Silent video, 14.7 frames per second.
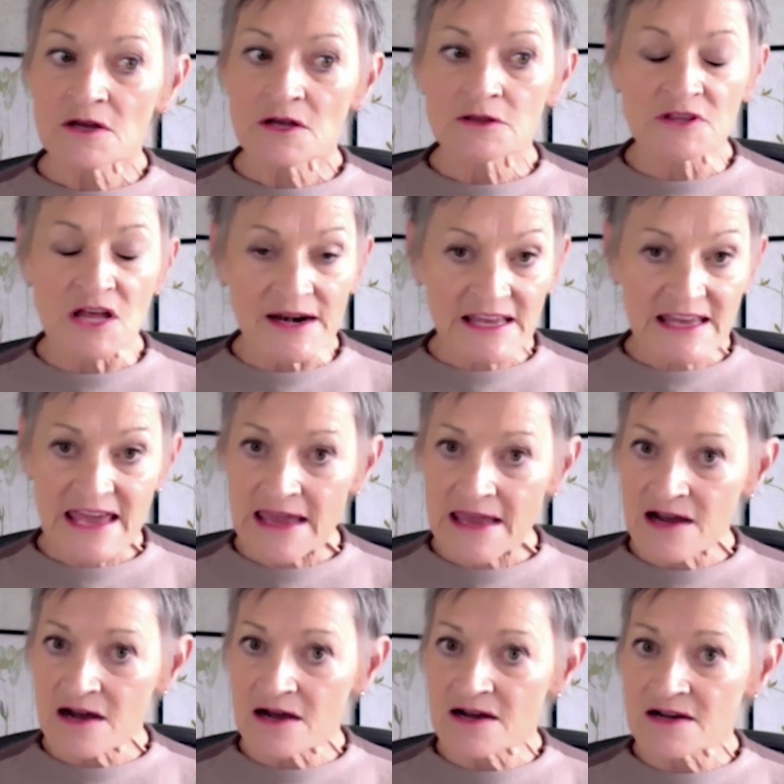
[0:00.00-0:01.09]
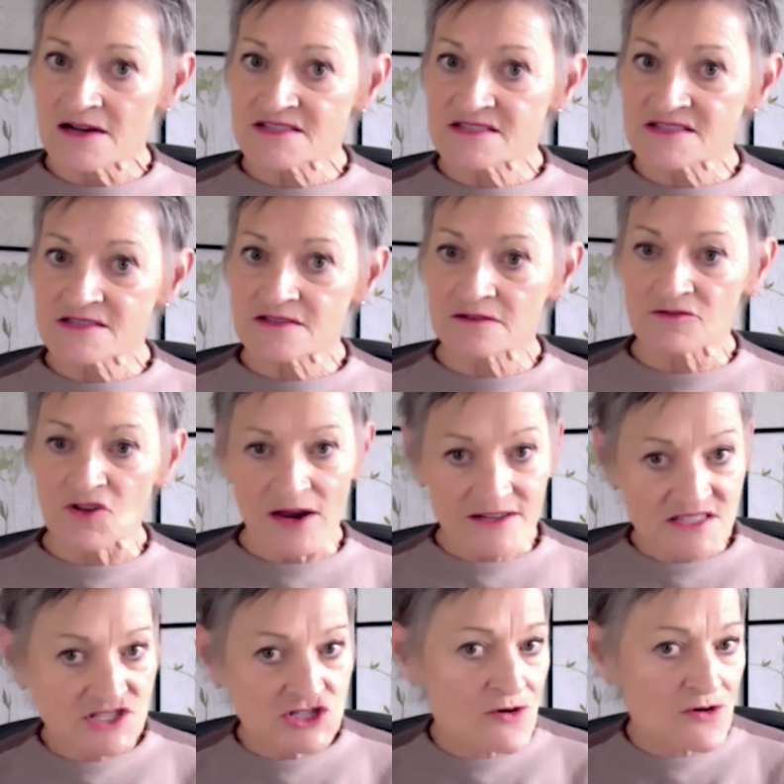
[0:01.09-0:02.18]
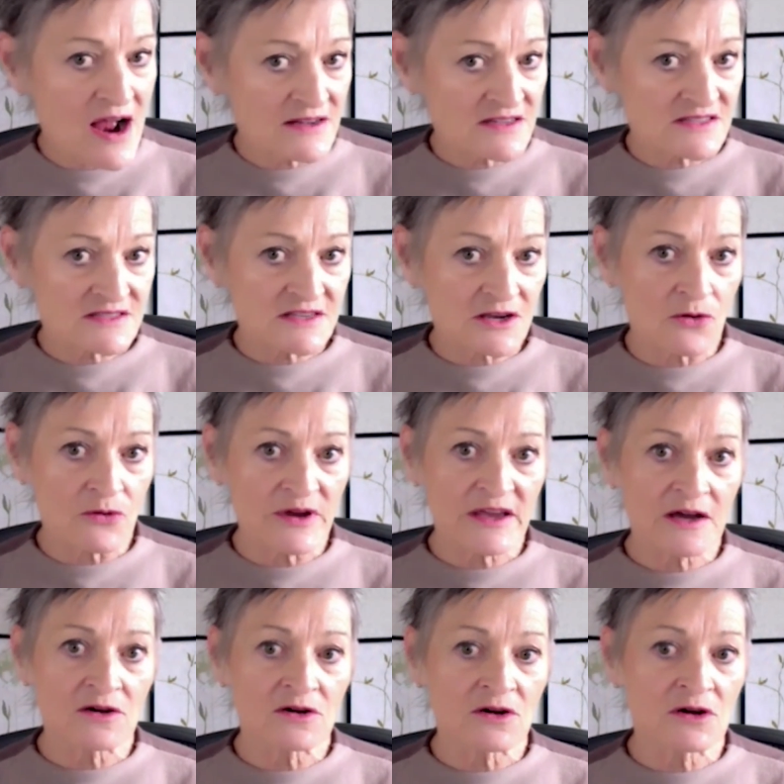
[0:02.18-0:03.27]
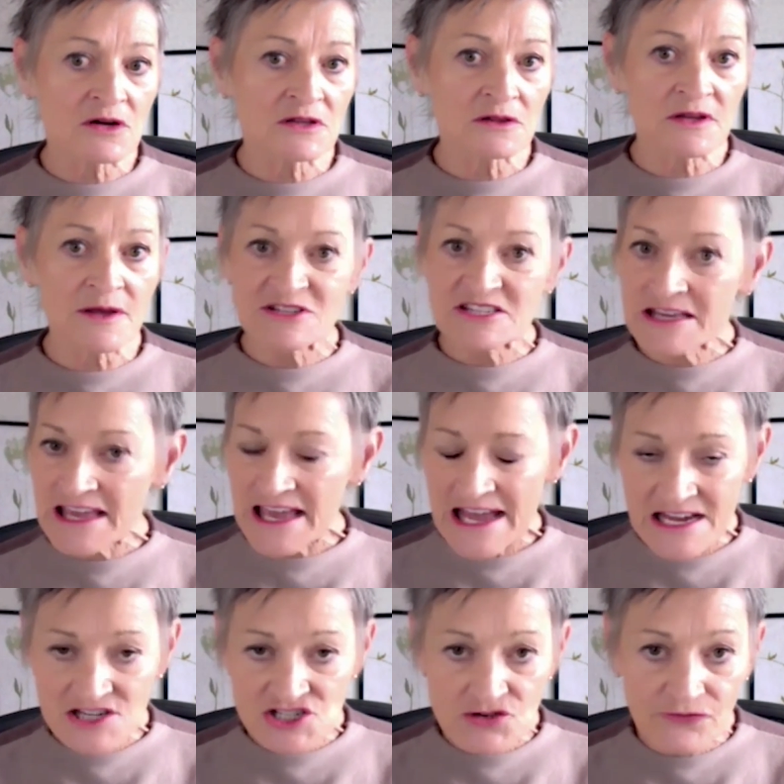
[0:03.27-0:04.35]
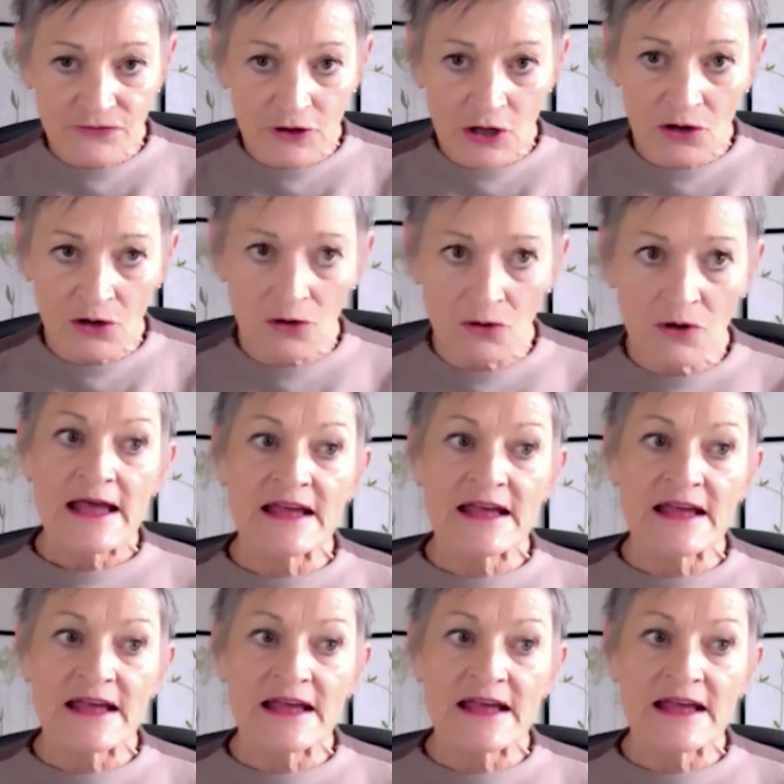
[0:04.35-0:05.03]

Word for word: a lot of chaos, a lot of stress going on, limited cash flow.